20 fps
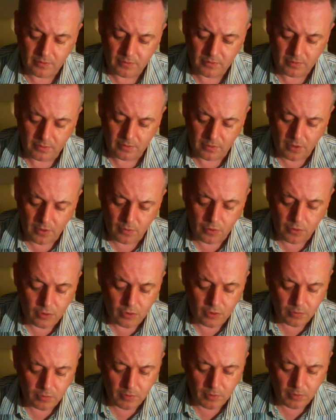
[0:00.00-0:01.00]
No
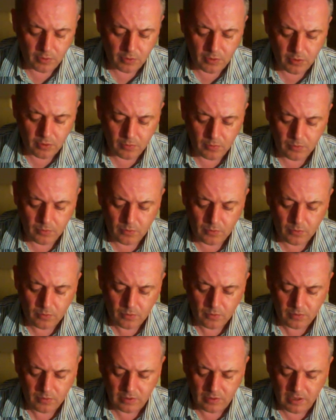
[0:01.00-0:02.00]
nubo no,
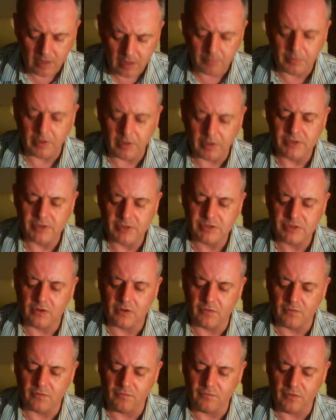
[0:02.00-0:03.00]
nebless
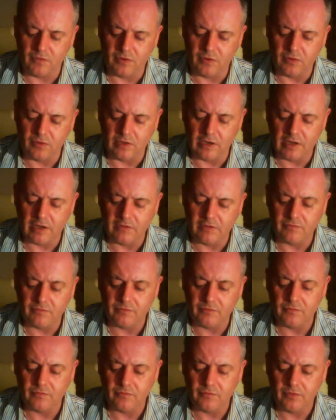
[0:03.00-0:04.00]
of you live.
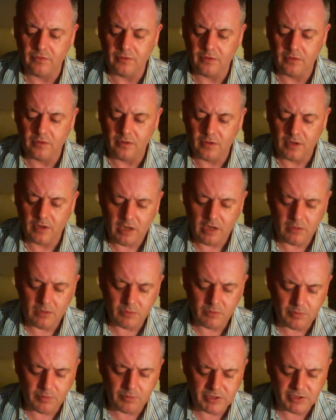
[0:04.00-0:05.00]
He
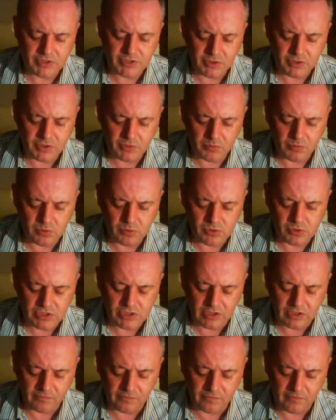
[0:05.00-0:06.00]
would be too
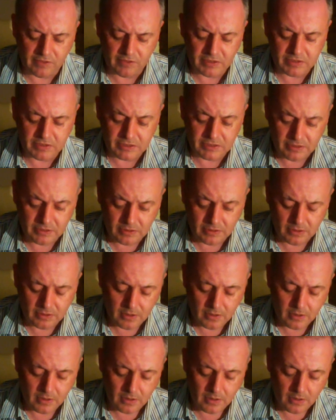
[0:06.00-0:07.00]
moochy a feet
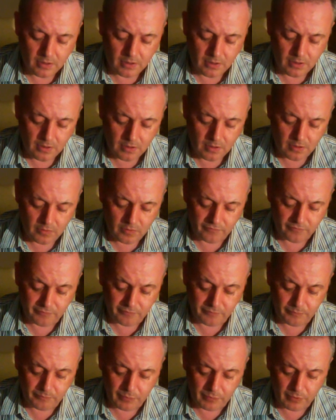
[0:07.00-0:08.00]
of
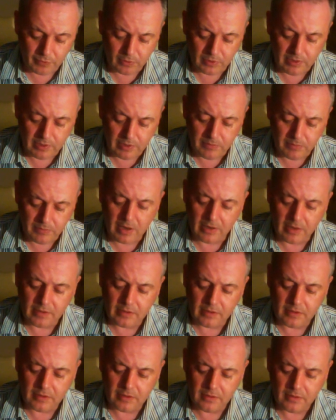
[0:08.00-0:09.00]
burly meleg,
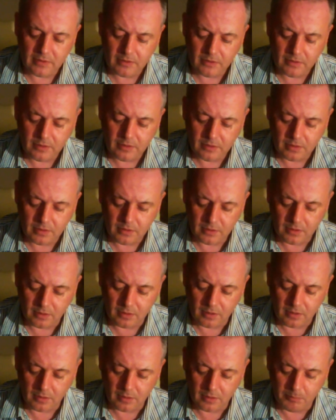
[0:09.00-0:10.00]

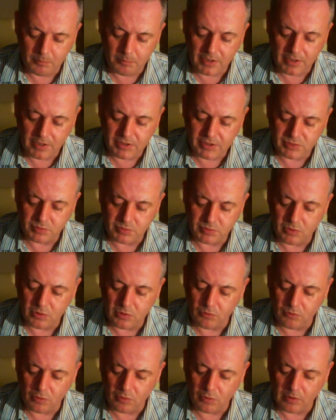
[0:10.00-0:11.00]
and bind her
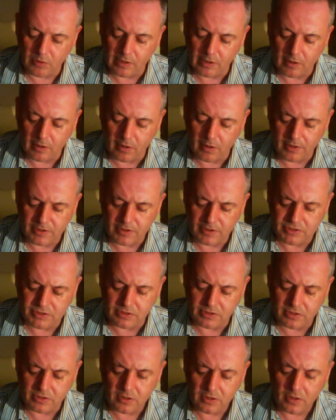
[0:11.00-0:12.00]
rolling eyes,
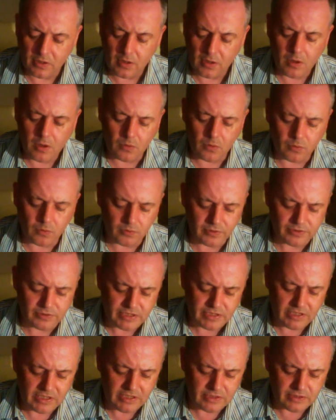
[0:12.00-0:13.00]
and all the
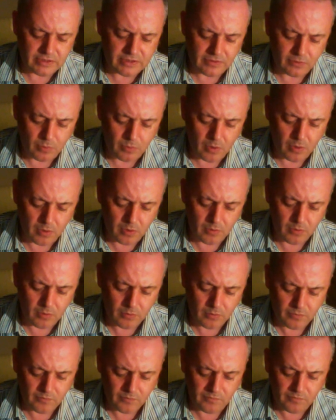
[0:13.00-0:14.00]
deed in the woe,
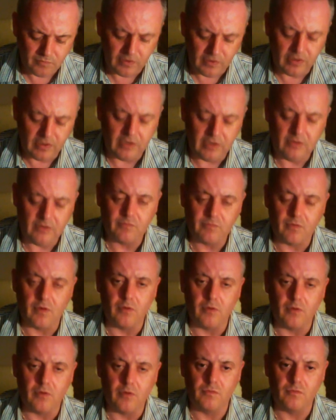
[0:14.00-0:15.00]
thee,
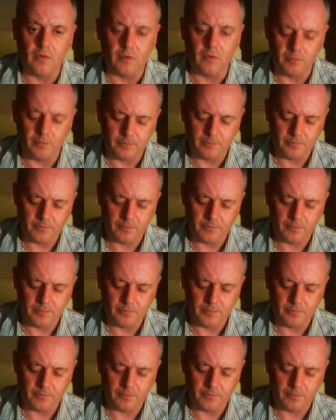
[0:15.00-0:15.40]
foe, fond.